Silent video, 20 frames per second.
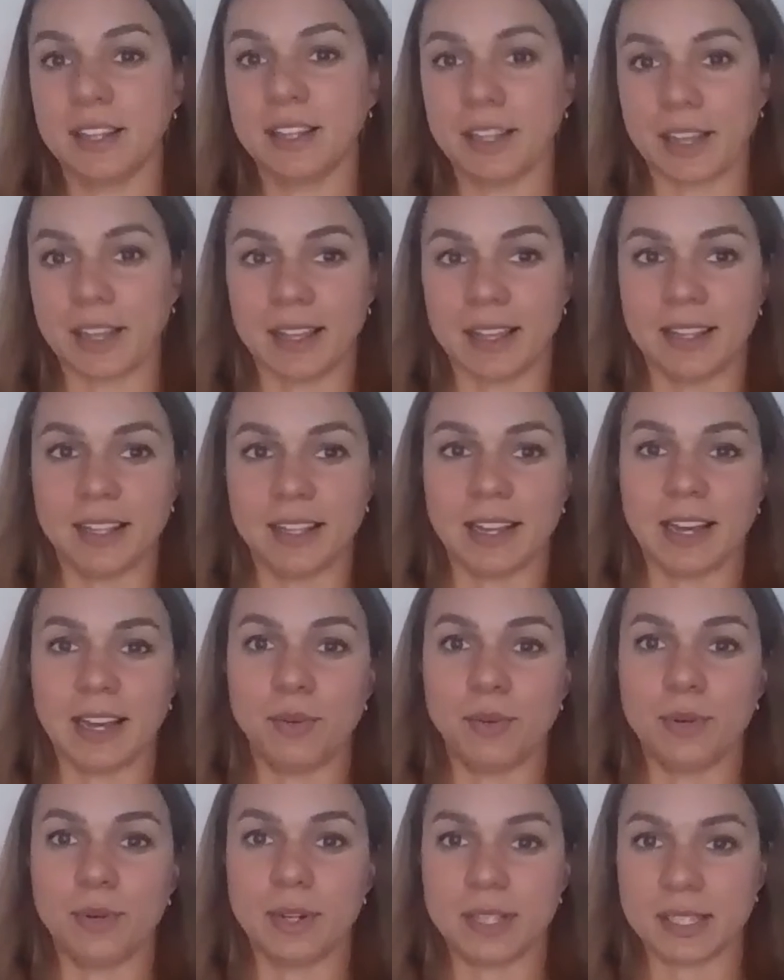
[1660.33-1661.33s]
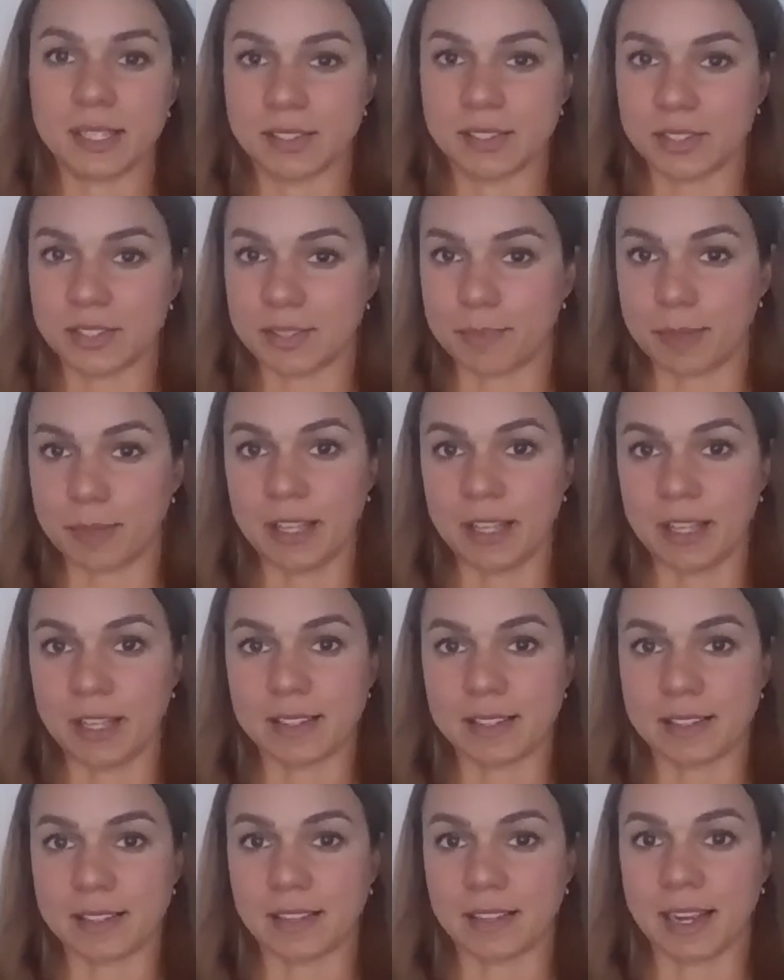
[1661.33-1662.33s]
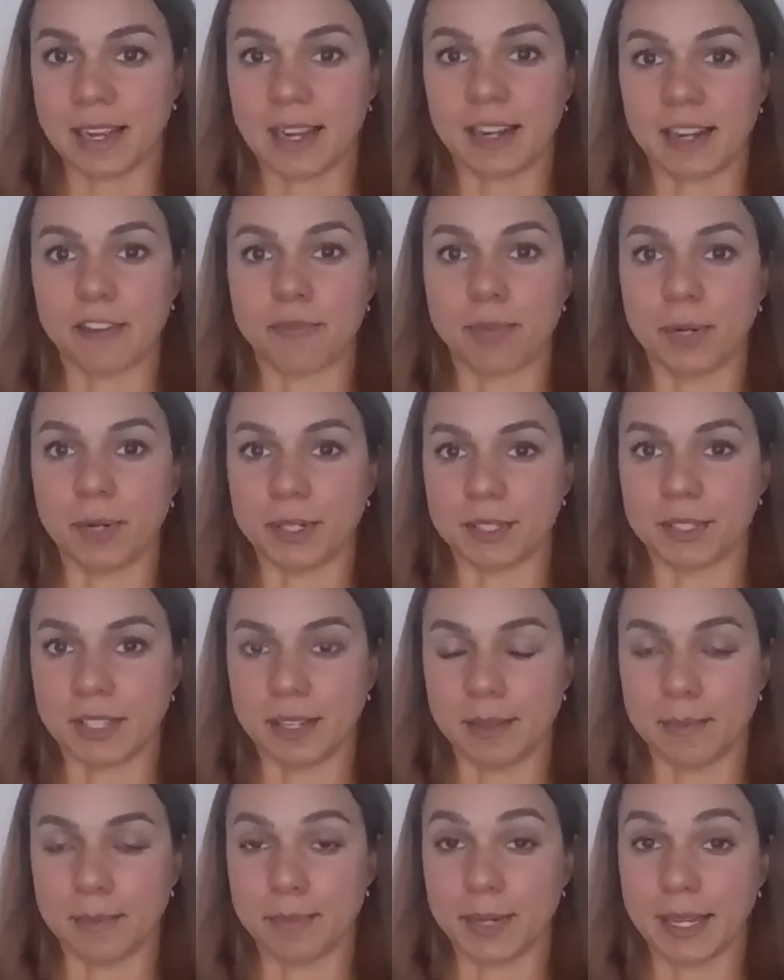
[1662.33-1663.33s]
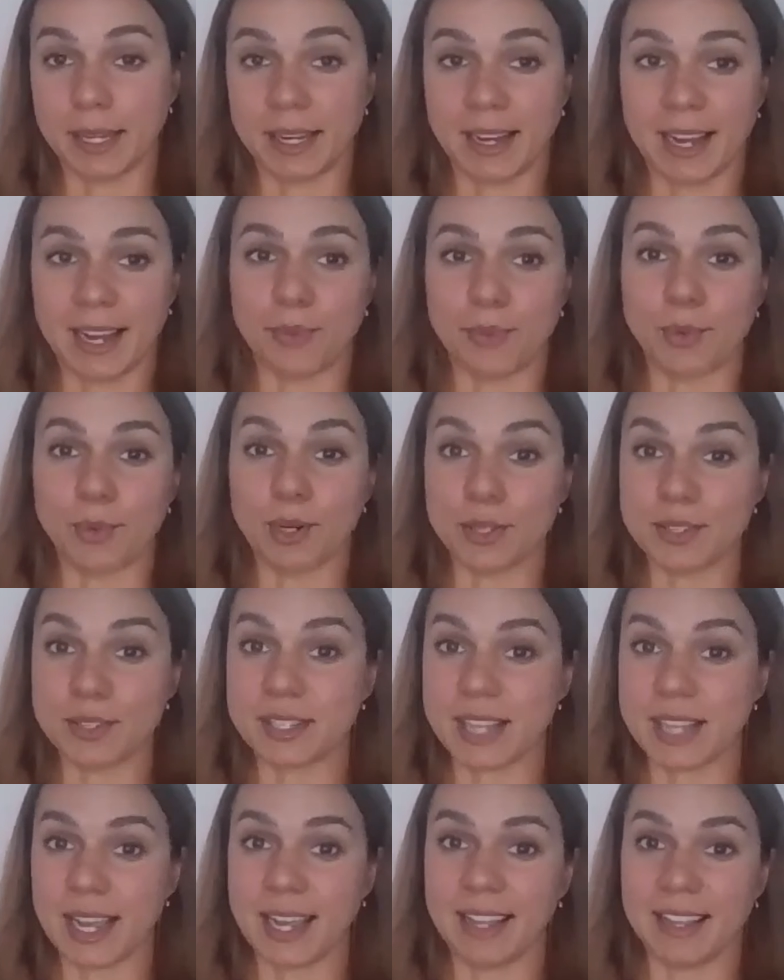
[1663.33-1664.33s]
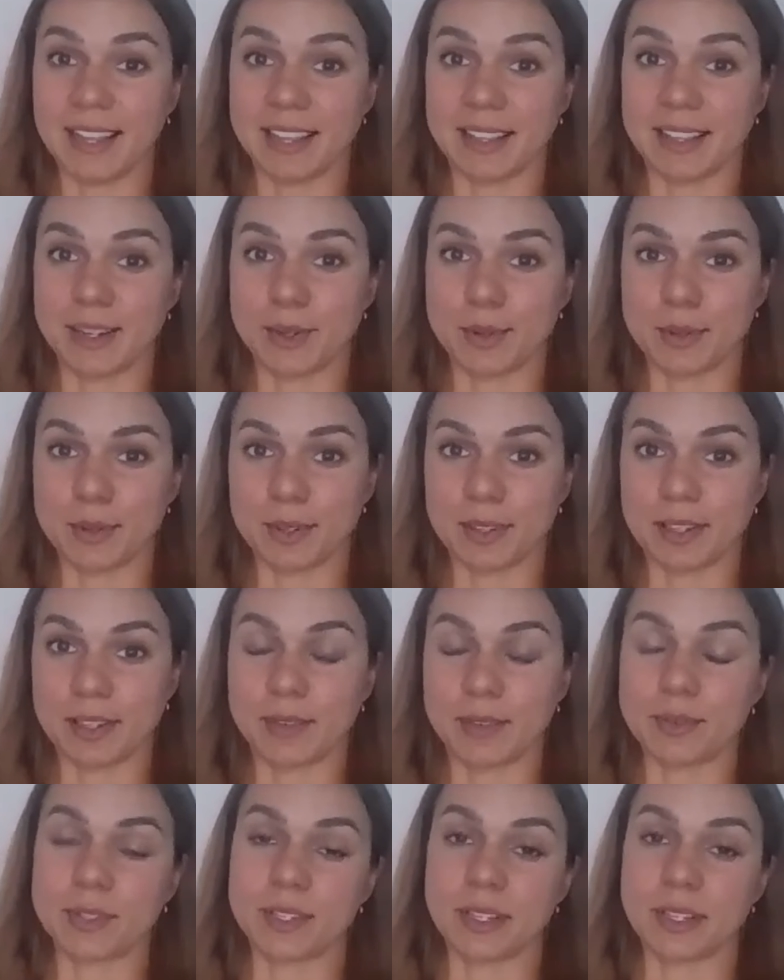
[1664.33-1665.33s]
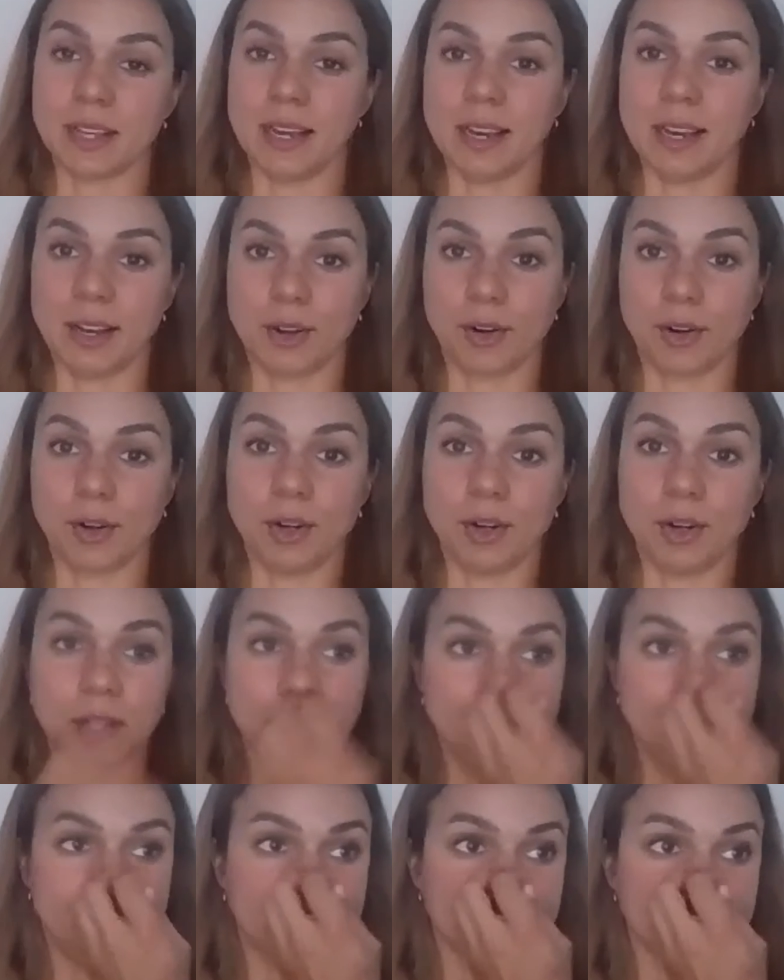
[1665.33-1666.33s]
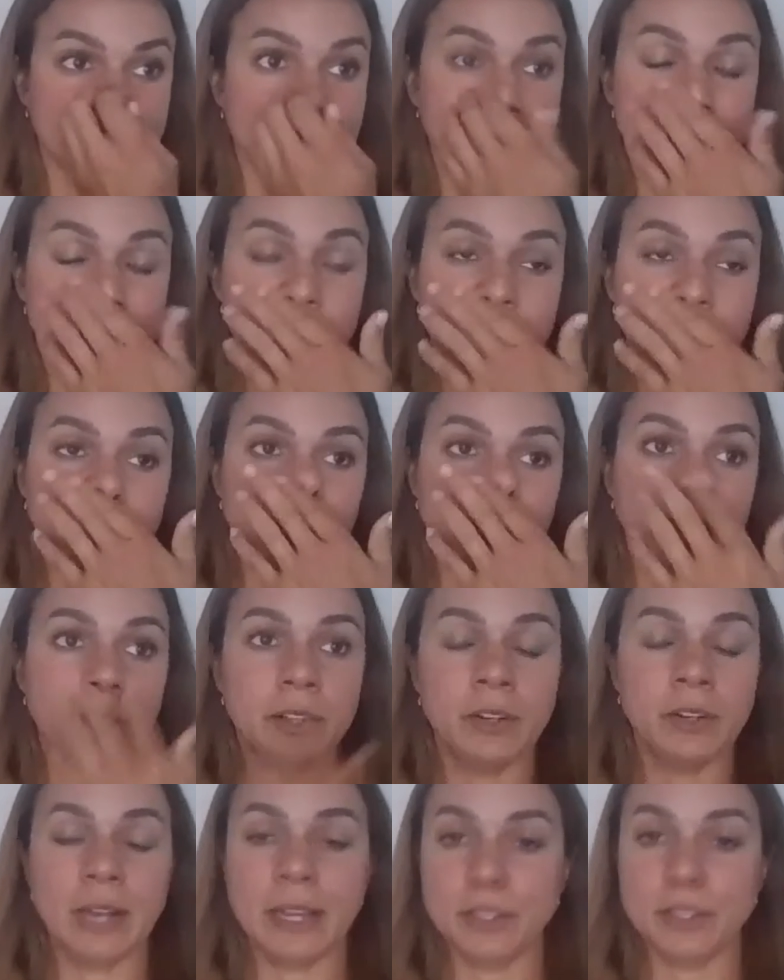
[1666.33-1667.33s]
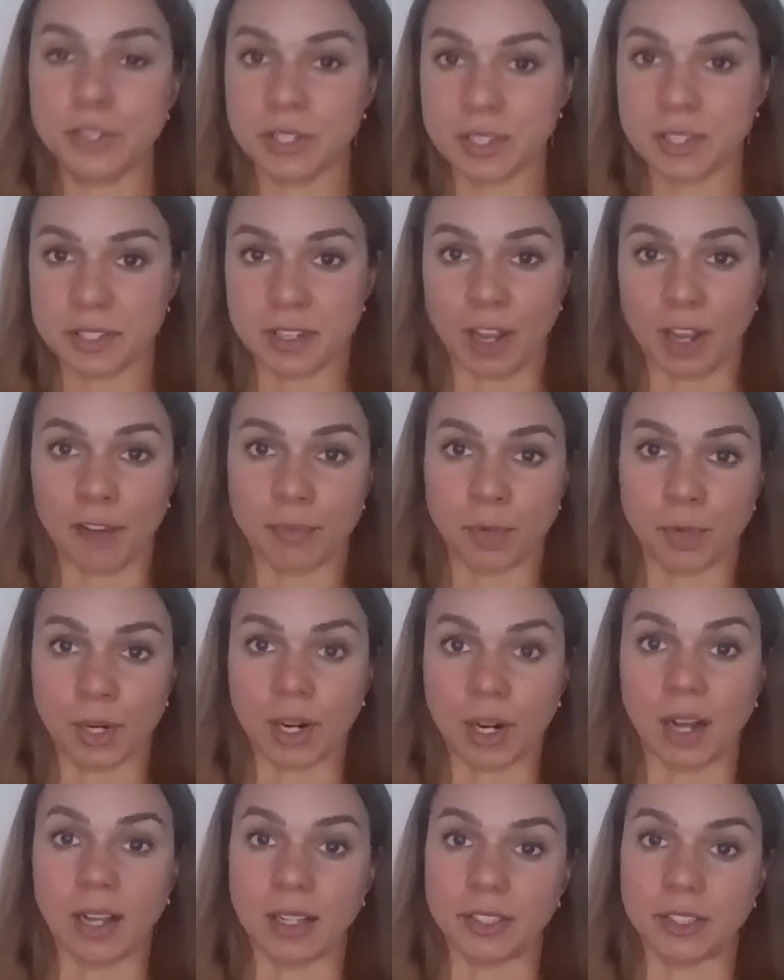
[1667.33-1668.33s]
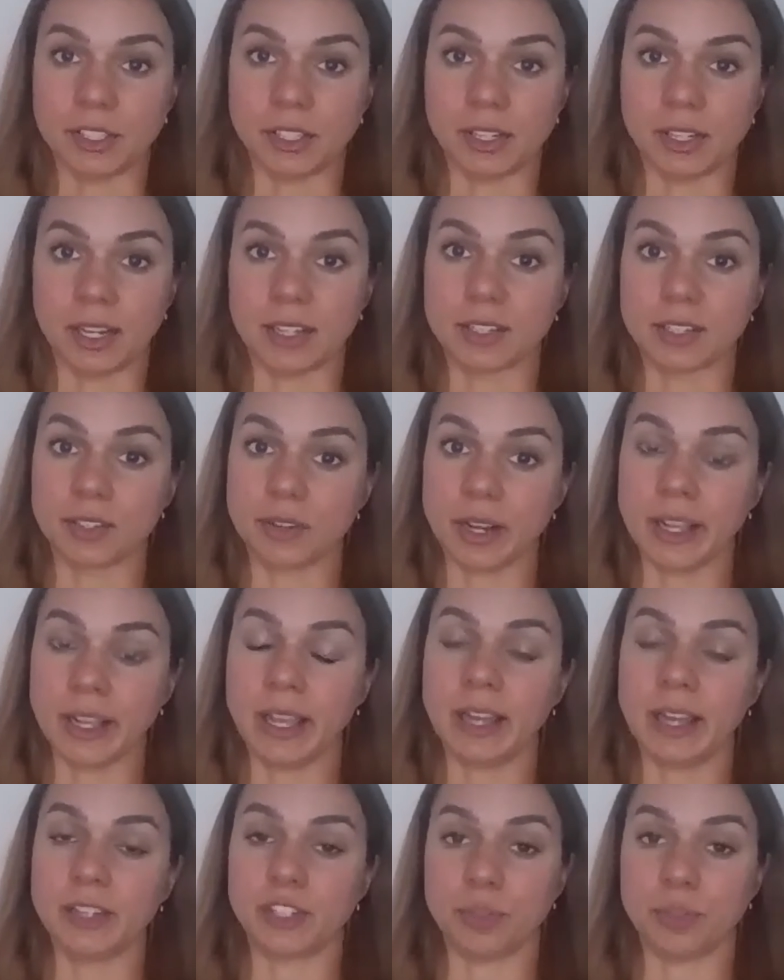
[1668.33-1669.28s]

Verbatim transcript: look, and I don't want to just be this negative person, but I will say that there, there was a girl the other night, she's a sophomore in college here in Australia.